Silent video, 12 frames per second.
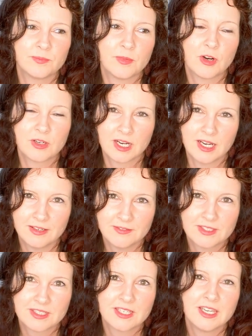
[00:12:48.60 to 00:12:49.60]

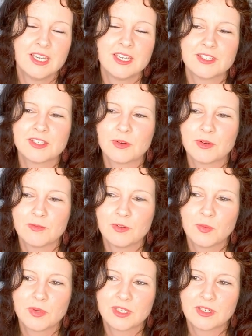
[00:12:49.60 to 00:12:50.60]
archives. So if
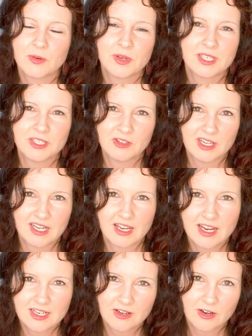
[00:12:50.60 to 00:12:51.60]
you want to go on Internet
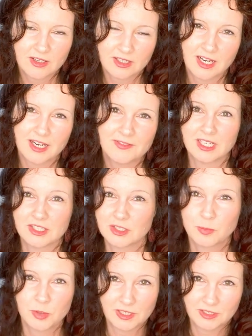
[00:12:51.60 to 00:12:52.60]
Archives and
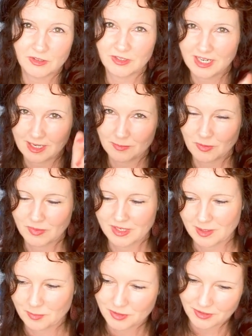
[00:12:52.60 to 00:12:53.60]
just put in her name, the one
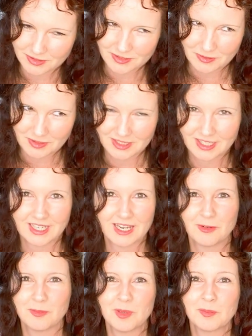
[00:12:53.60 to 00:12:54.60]
I put on the screen that I
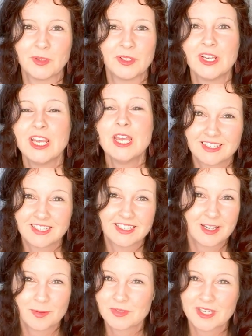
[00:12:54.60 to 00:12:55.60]
can't remember, it
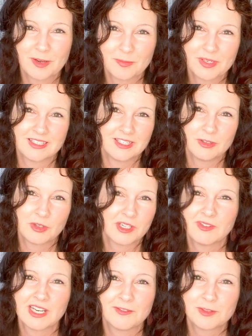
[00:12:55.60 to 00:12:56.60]
comes up and you don't
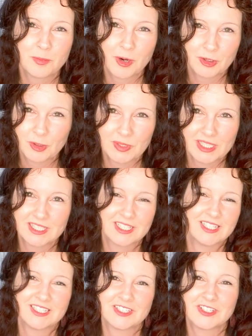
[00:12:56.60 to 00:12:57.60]
even have to borrow it.
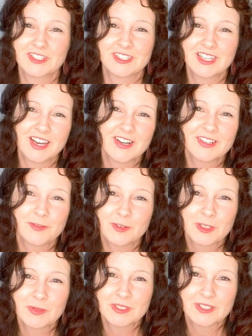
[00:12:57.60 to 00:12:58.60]
It's just there for
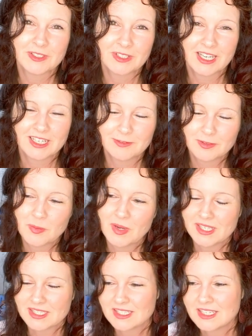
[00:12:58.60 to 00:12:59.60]
you to look at if you
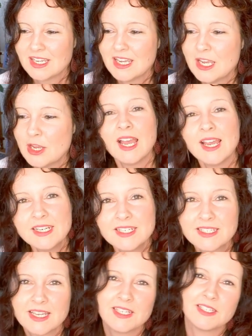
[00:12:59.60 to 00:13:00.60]
want. I
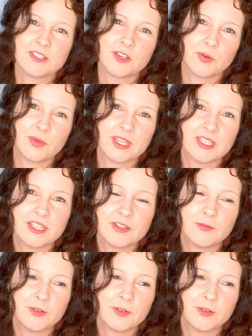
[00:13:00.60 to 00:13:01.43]
decided to go with another